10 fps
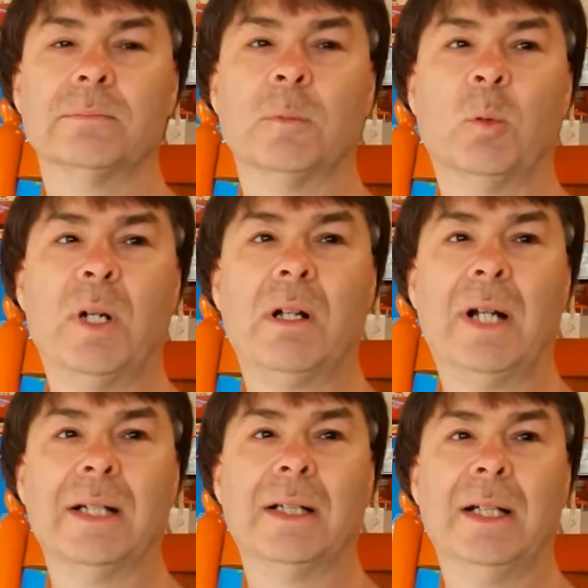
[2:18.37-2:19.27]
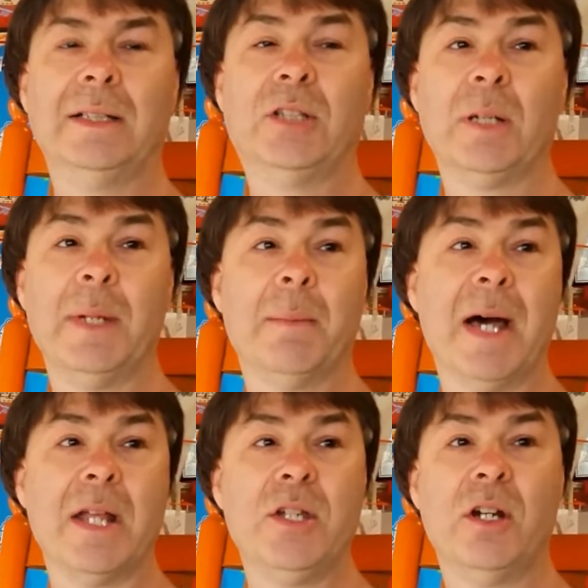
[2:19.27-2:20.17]
Well, it took me about
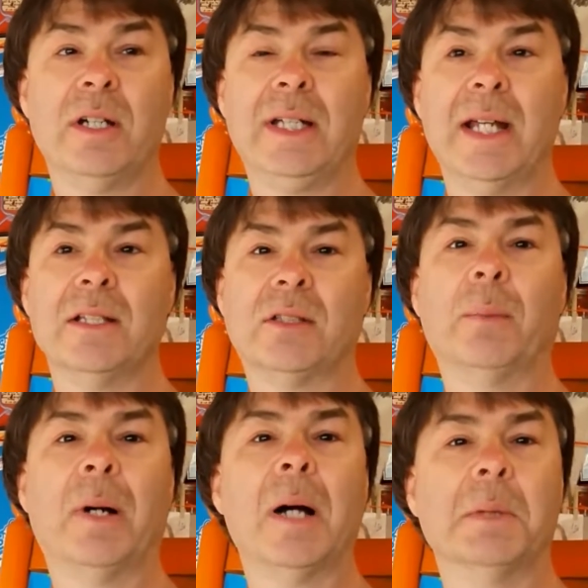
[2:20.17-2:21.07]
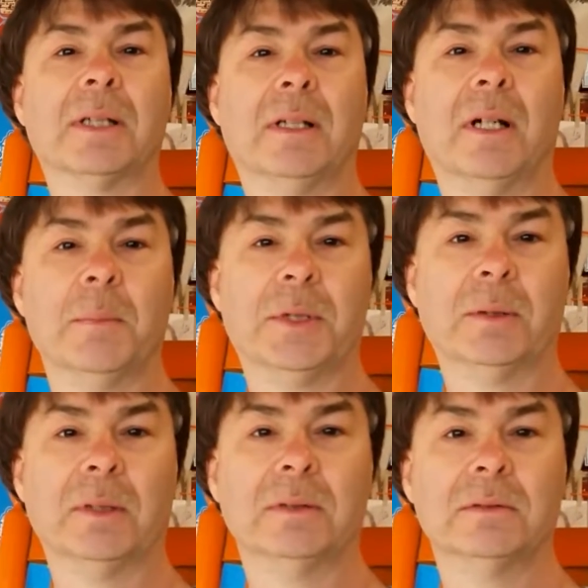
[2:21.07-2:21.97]
a year to get it so public could come to
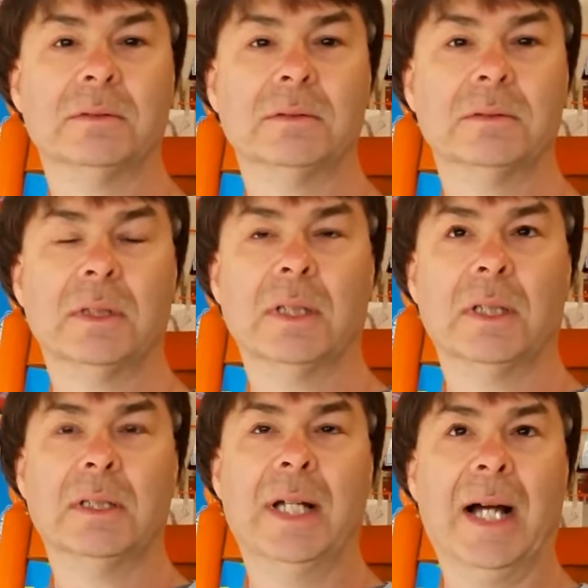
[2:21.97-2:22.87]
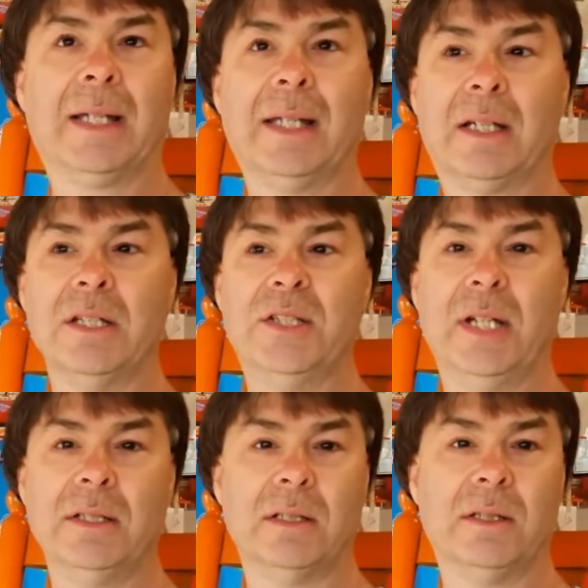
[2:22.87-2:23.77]
it. Now I can
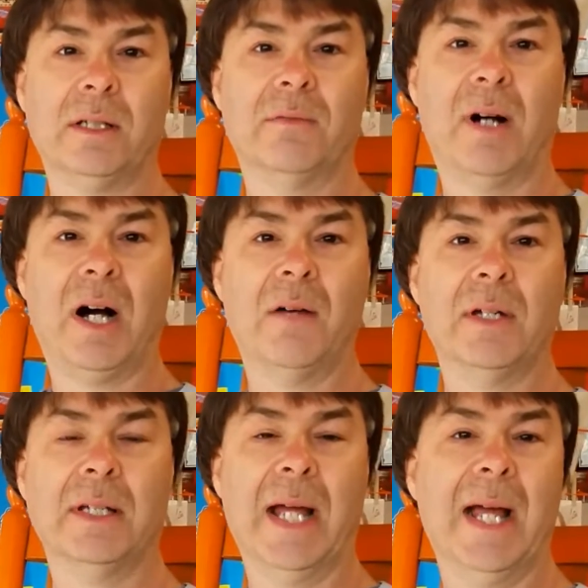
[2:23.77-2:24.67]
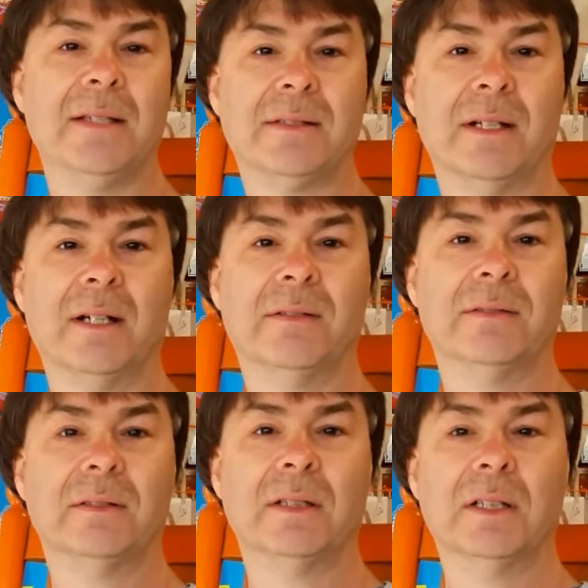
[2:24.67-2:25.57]
continue to evolve it and add stuff
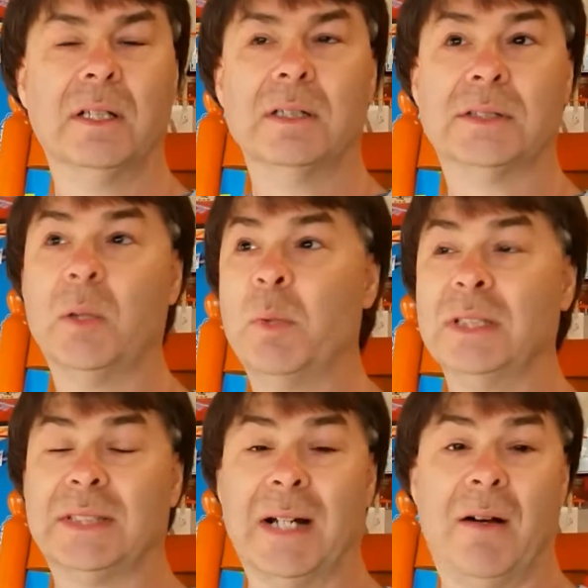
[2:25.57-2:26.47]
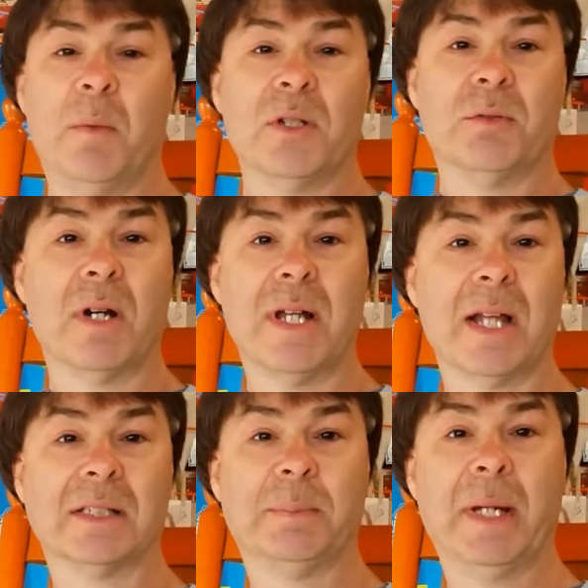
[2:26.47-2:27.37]
so much that I'm almost running out of
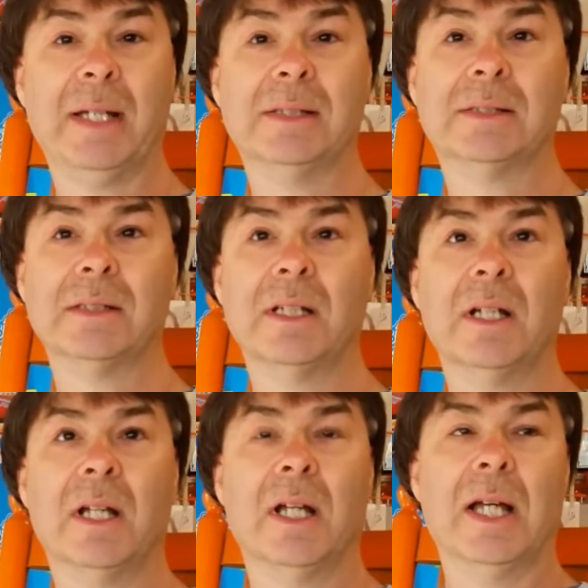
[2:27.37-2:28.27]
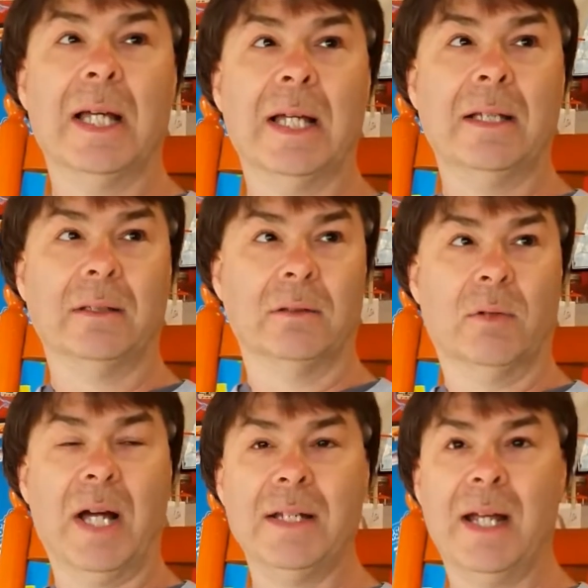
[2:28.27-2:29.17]
space. And
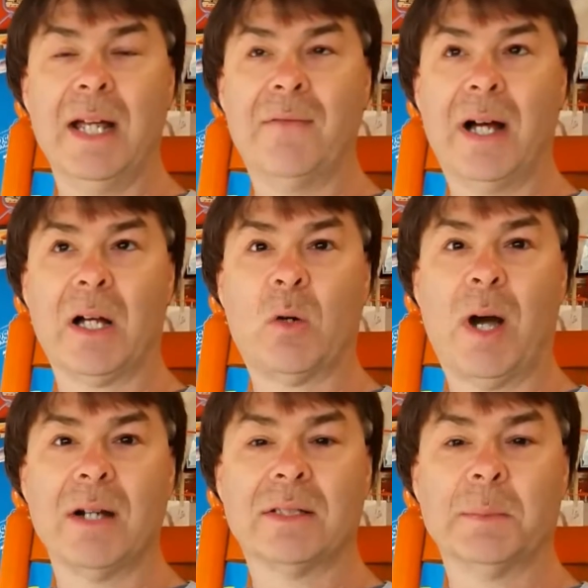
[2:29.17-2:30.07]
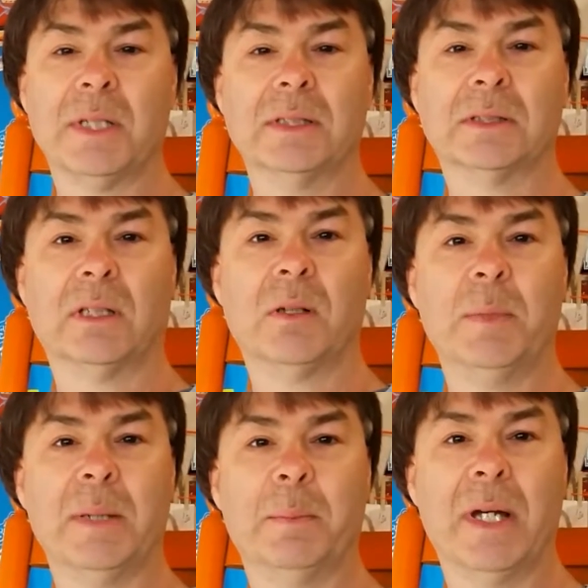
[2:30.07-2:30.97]
right now, if I acquire something that's a little
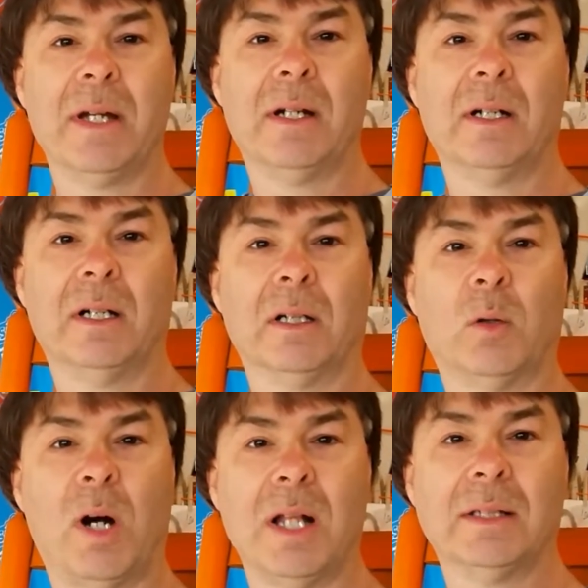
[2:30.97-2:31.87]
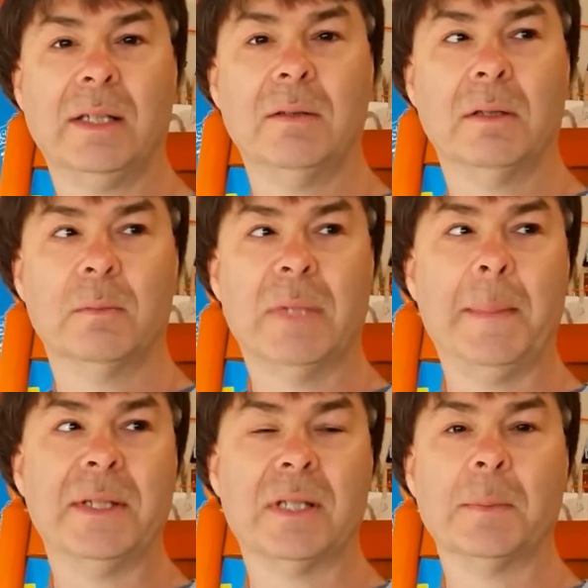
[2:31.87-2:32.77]
bit better quality, maybe
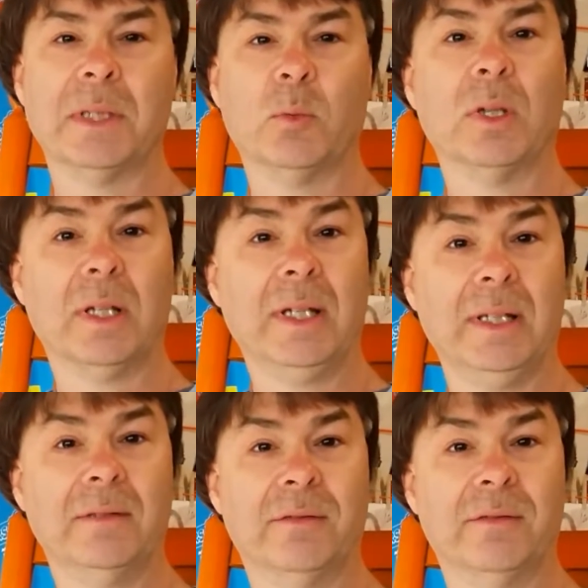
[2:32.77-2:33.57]
something will leave.